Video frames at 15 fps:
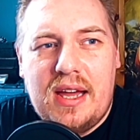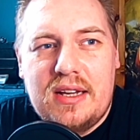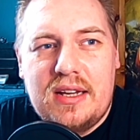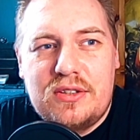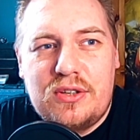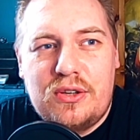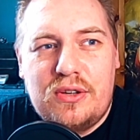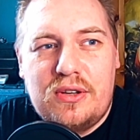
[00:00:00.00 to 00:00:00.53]

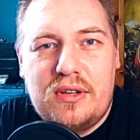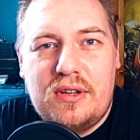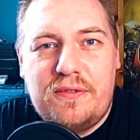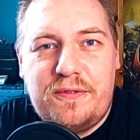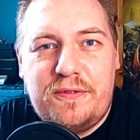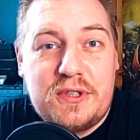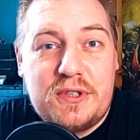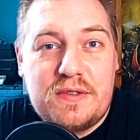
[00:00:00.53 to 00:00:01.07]
So
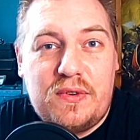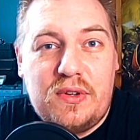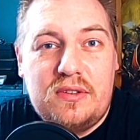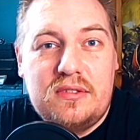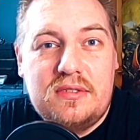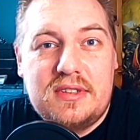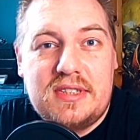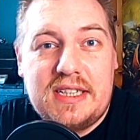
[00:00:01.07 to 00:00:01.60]
first of
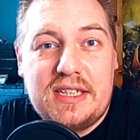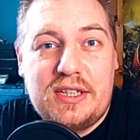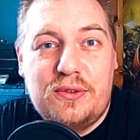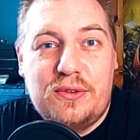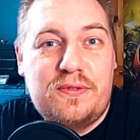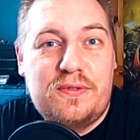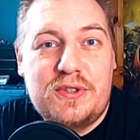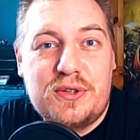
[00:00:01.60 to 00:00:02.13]
all, thank
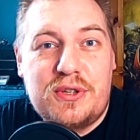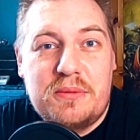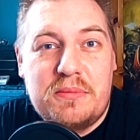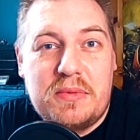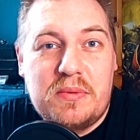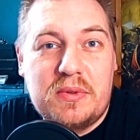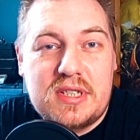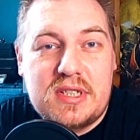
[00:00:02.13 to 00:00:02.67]
you for joining me
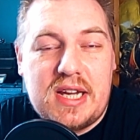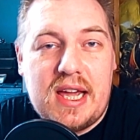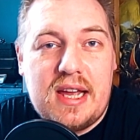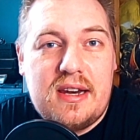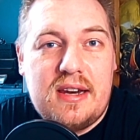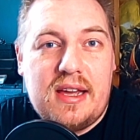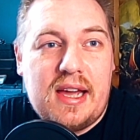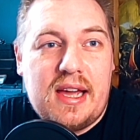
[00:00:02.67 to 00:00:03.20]
once
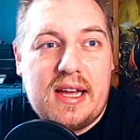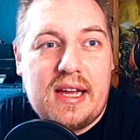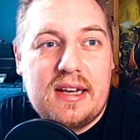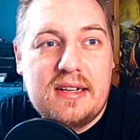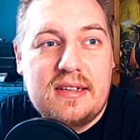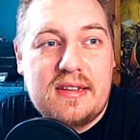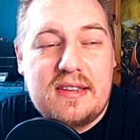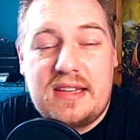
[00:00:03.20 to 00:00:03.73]
again,
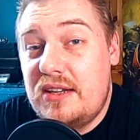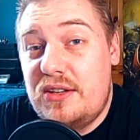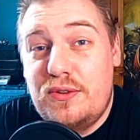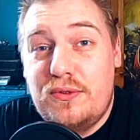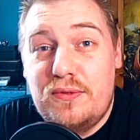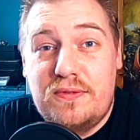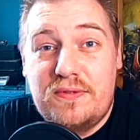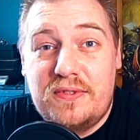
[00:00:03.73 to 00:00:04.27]
and thank
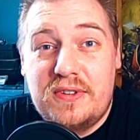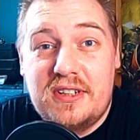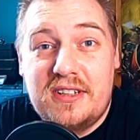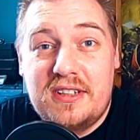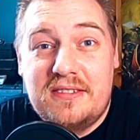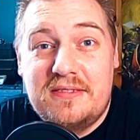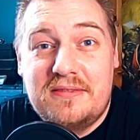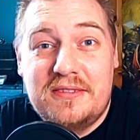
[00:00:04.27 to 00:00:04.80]
you
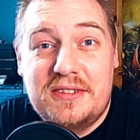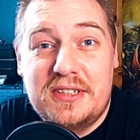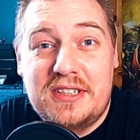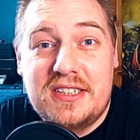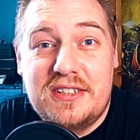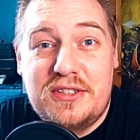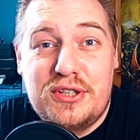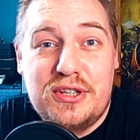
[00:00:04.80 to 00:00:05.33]
for the
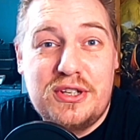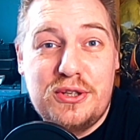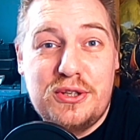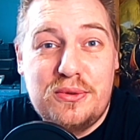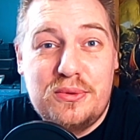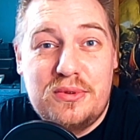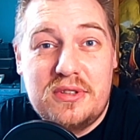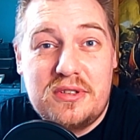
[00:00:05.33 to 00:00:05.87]

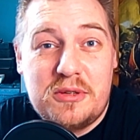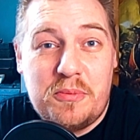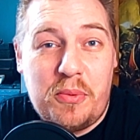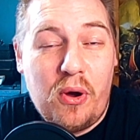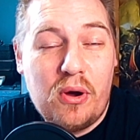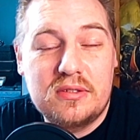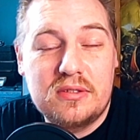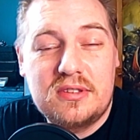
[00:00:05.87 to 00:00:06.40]
continued
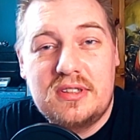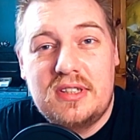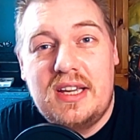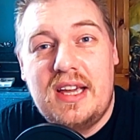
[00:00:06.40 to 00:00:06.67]
support.